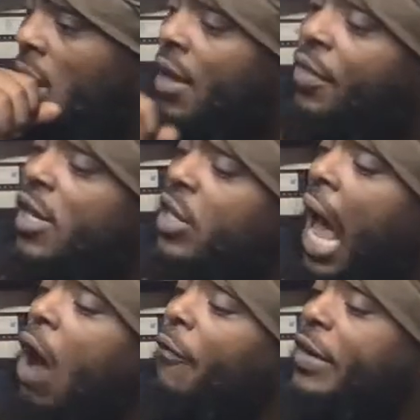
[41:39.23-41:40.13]
These are
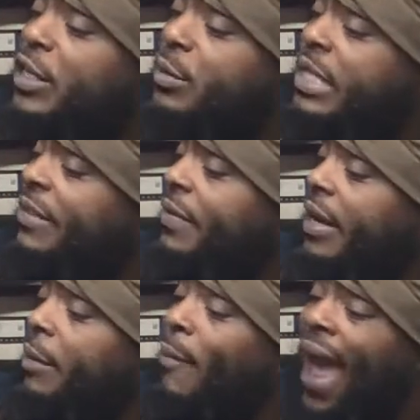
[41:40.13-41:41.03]
outfits
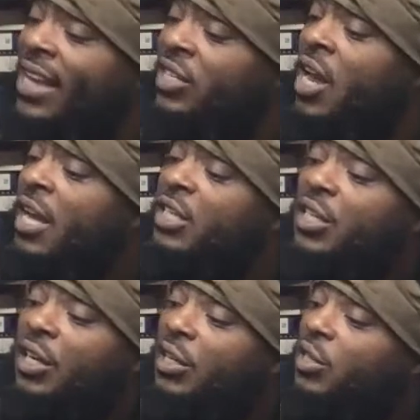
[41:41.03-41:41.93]
specifically matched
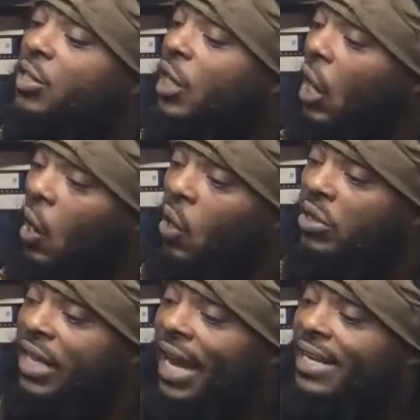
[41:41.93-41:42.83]
to
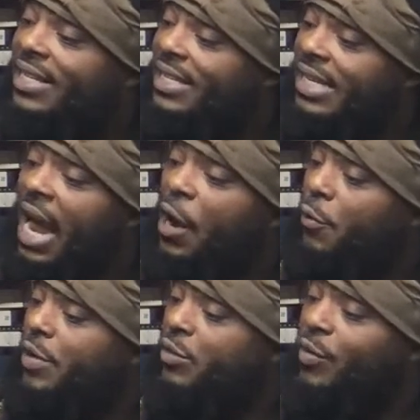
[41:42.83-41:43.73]
cause a
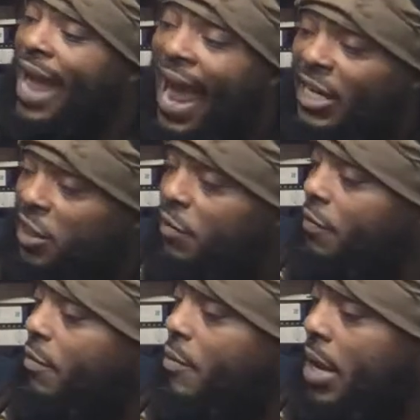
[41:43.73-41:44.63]
desirous reaction
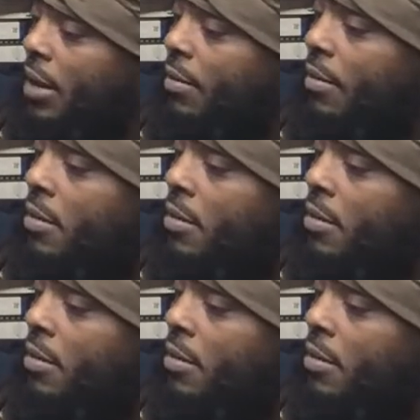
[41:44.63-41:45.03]
from men.